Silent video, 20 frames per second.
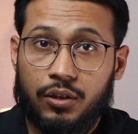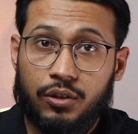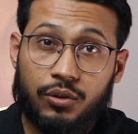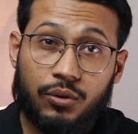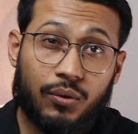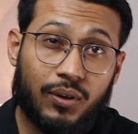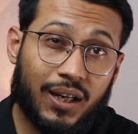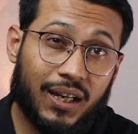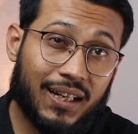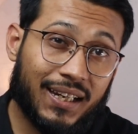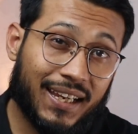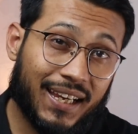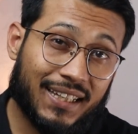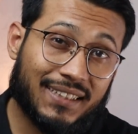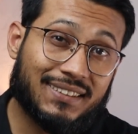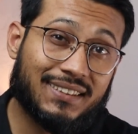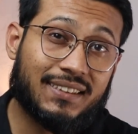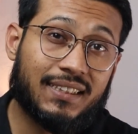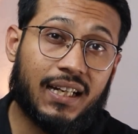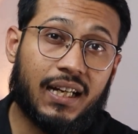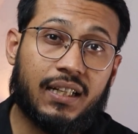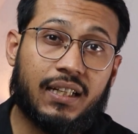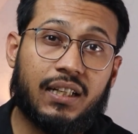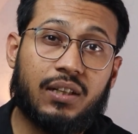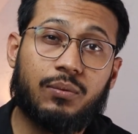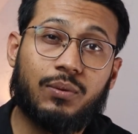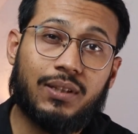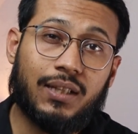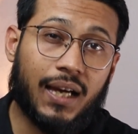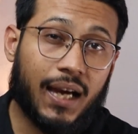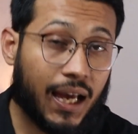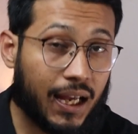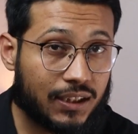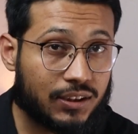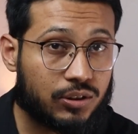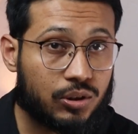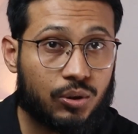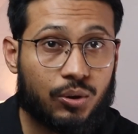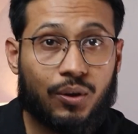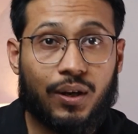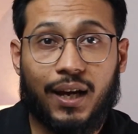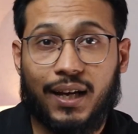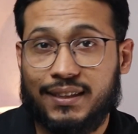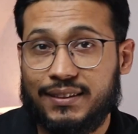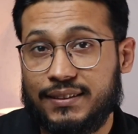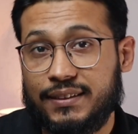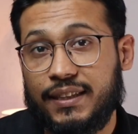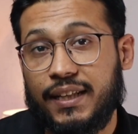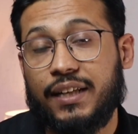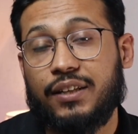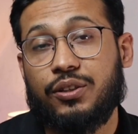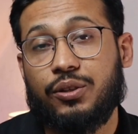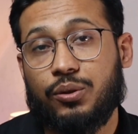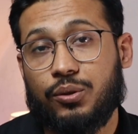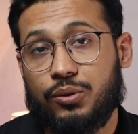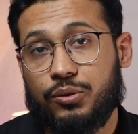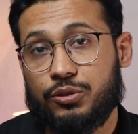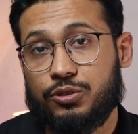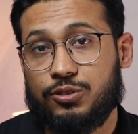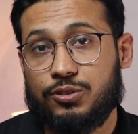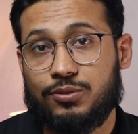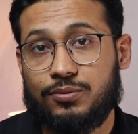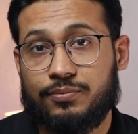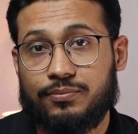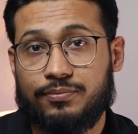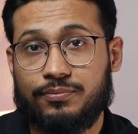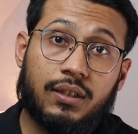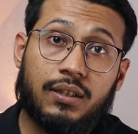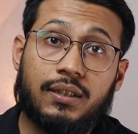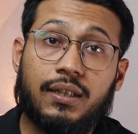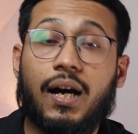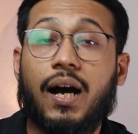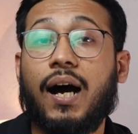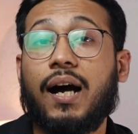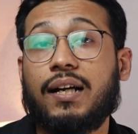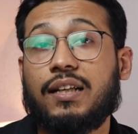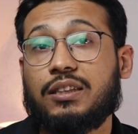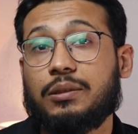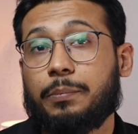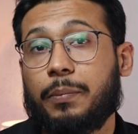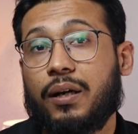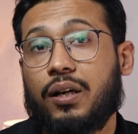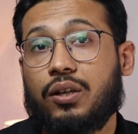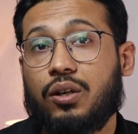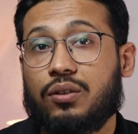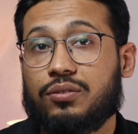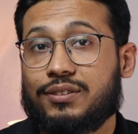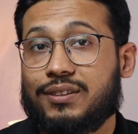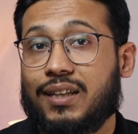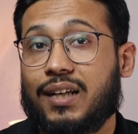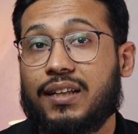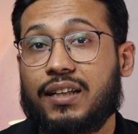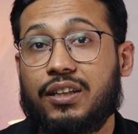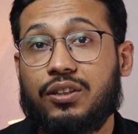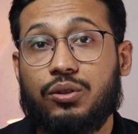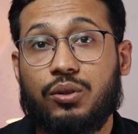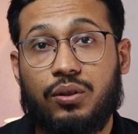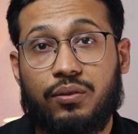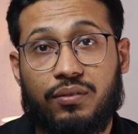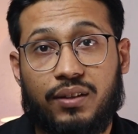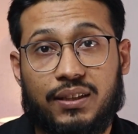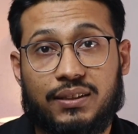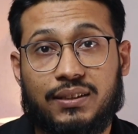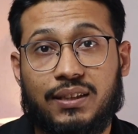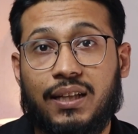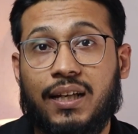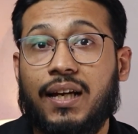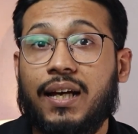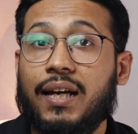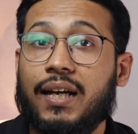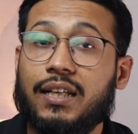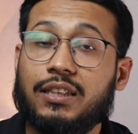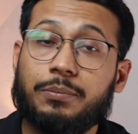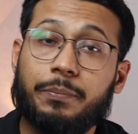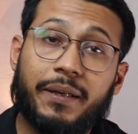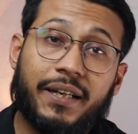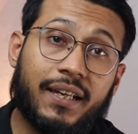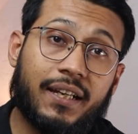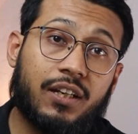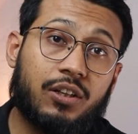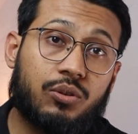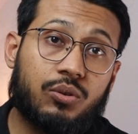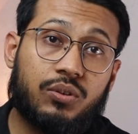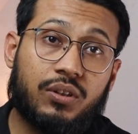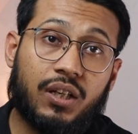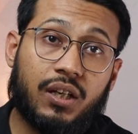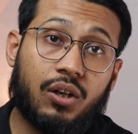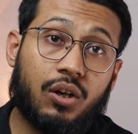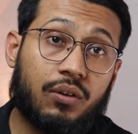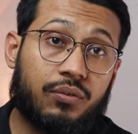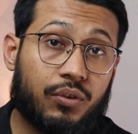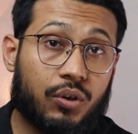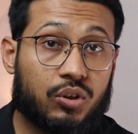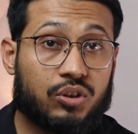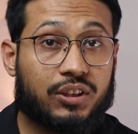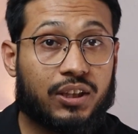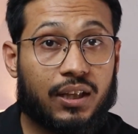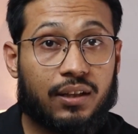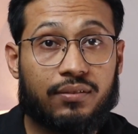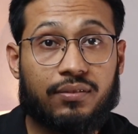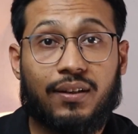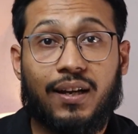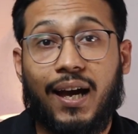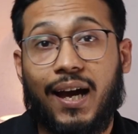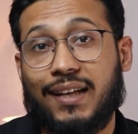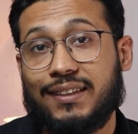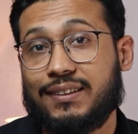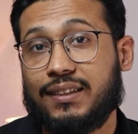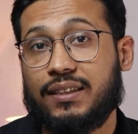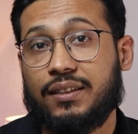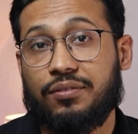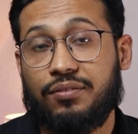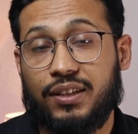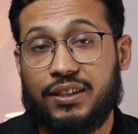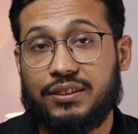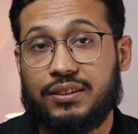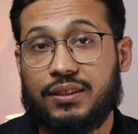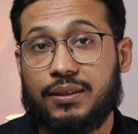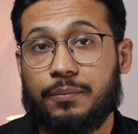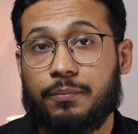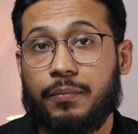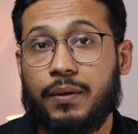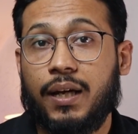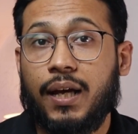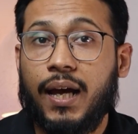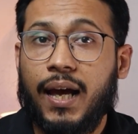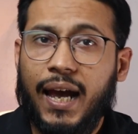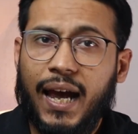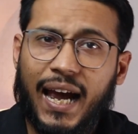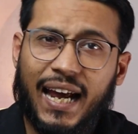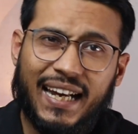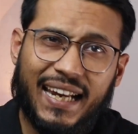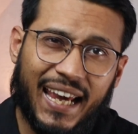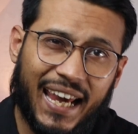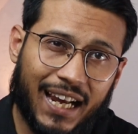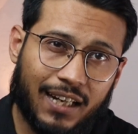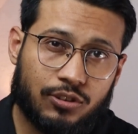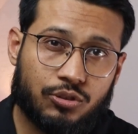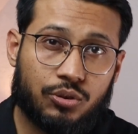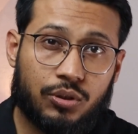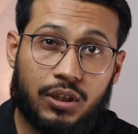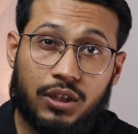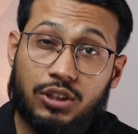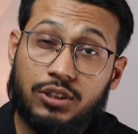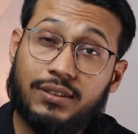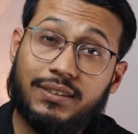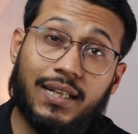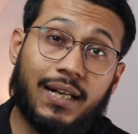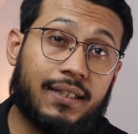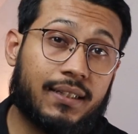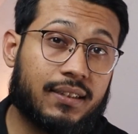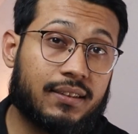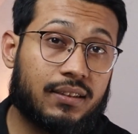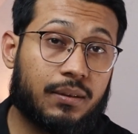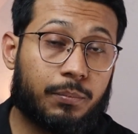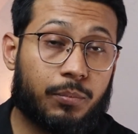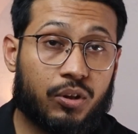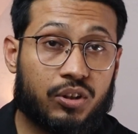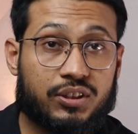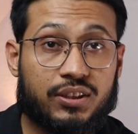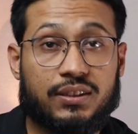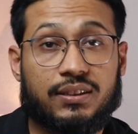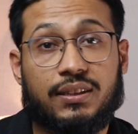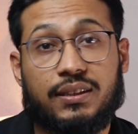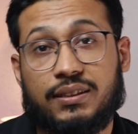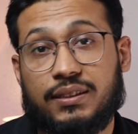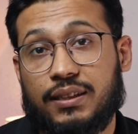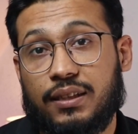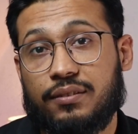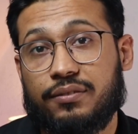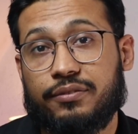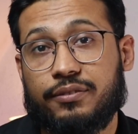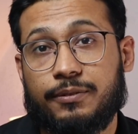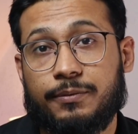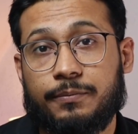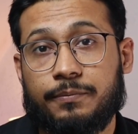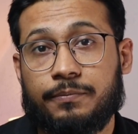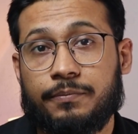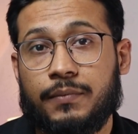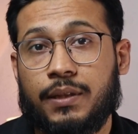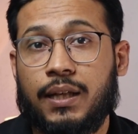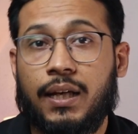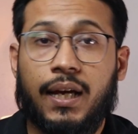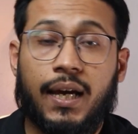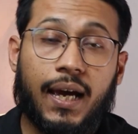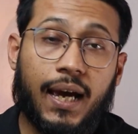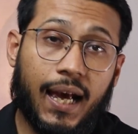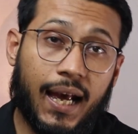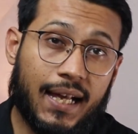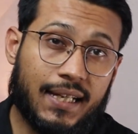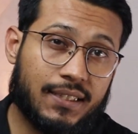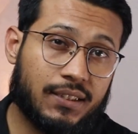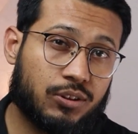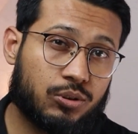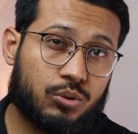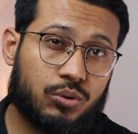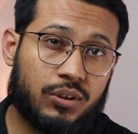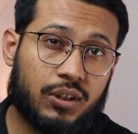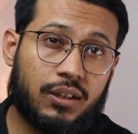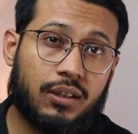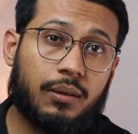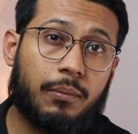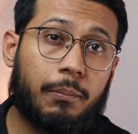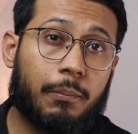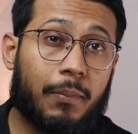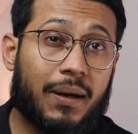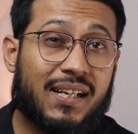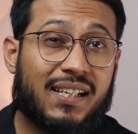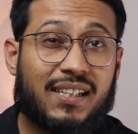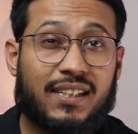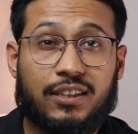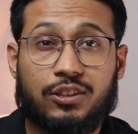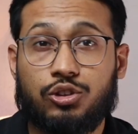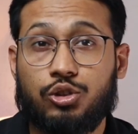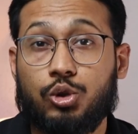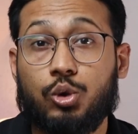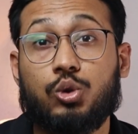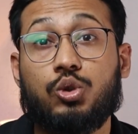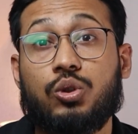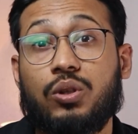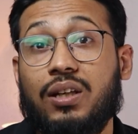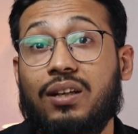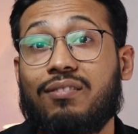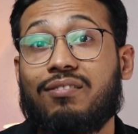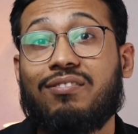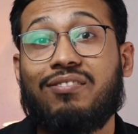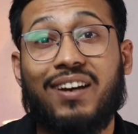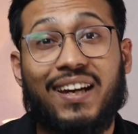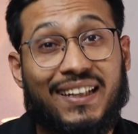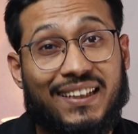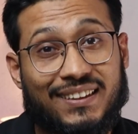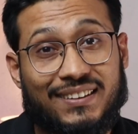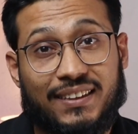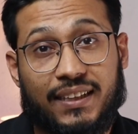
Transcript: You can get started with as low as 10 euros. The hardest part of starting to invest is beginning to think of yourself as an investor and actually starting the process itself. As a student, money is usually very